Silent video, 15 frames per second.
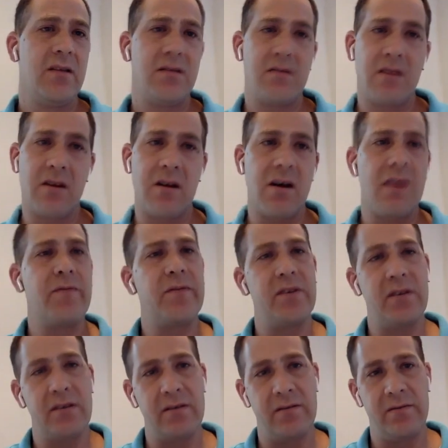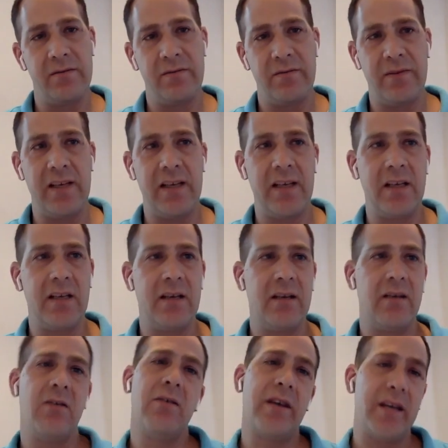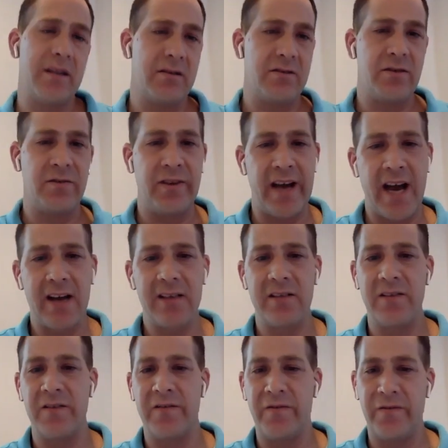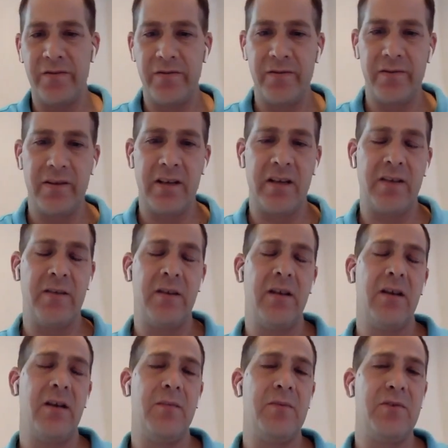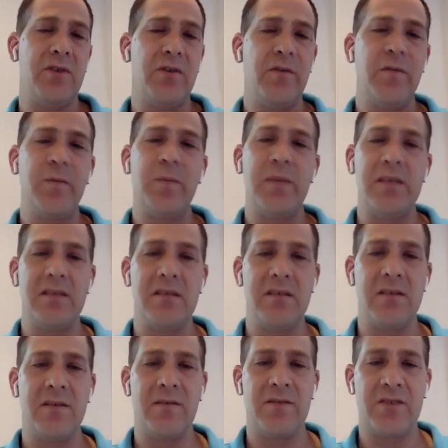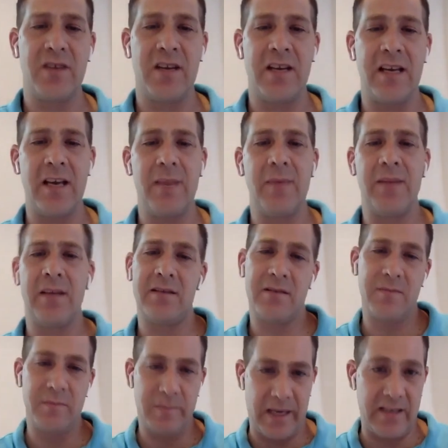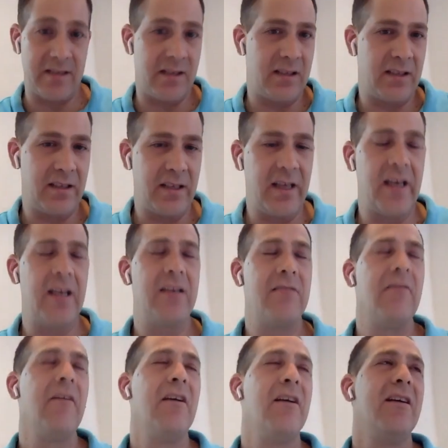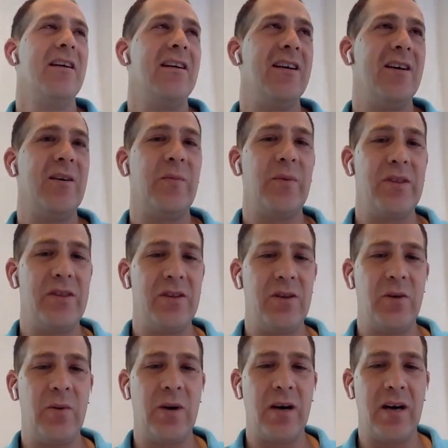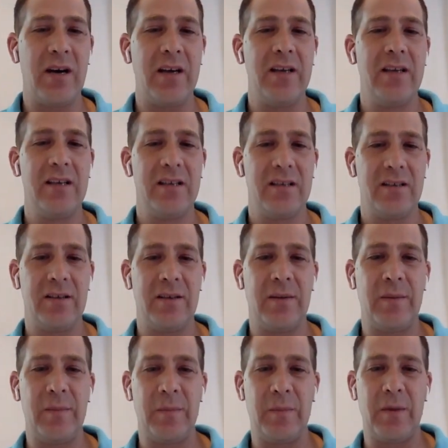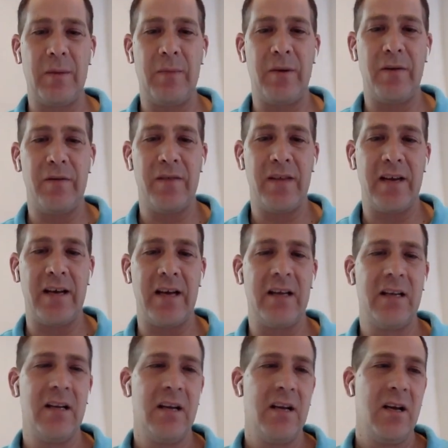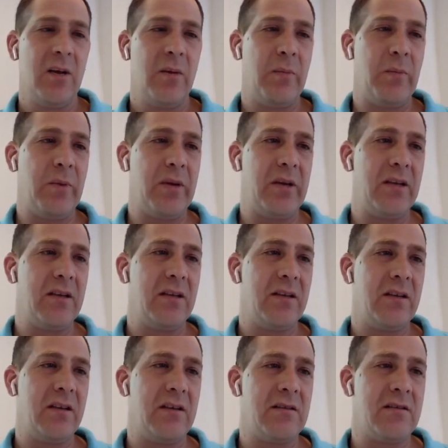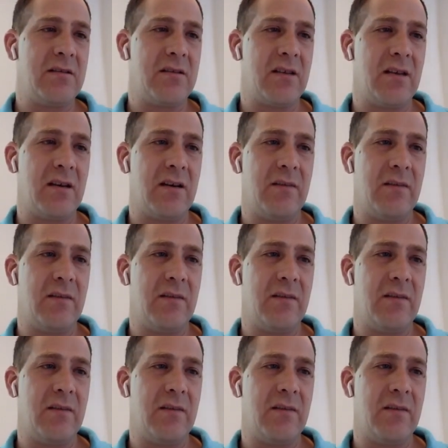start off and reading, okay, there's a react and a observe pieces of a Shiny app, and that's basically it with the UI above that. But there's